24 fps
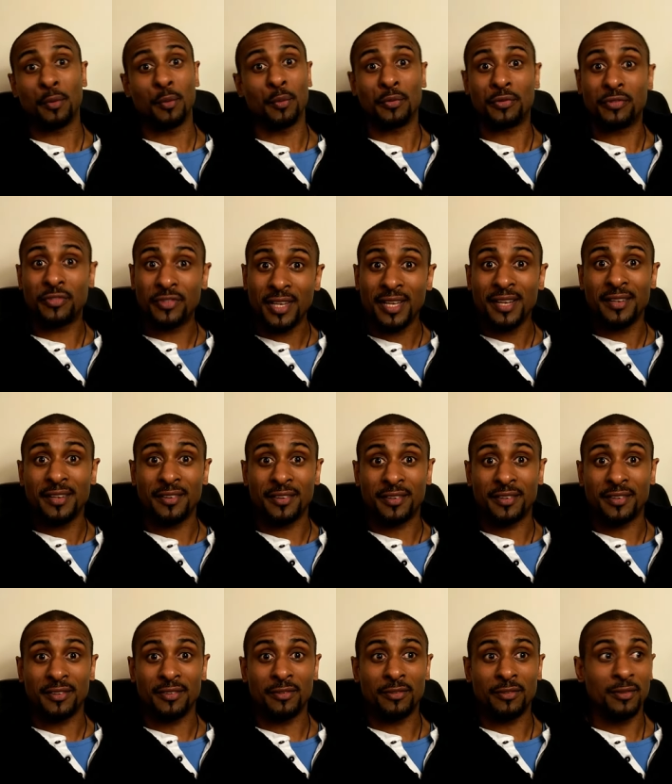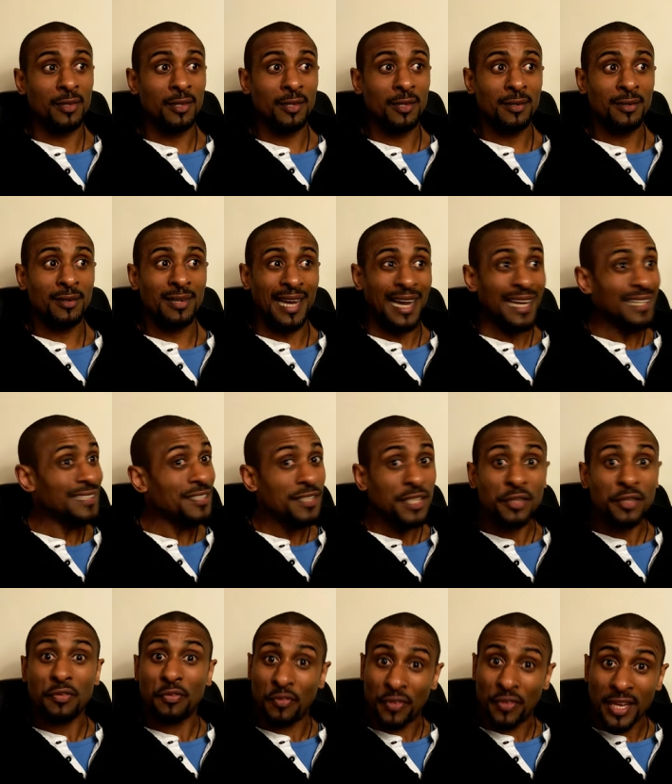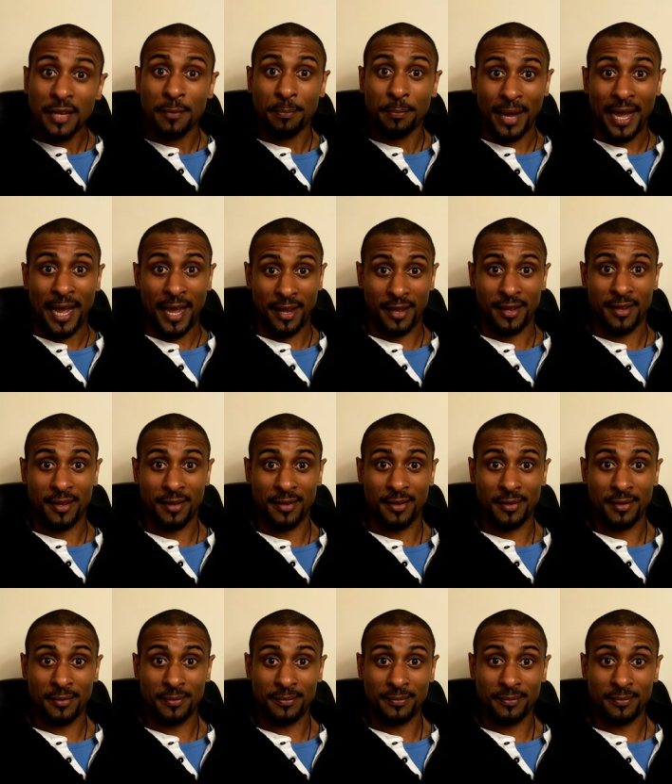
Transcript: on all cylinders. That's just feedback.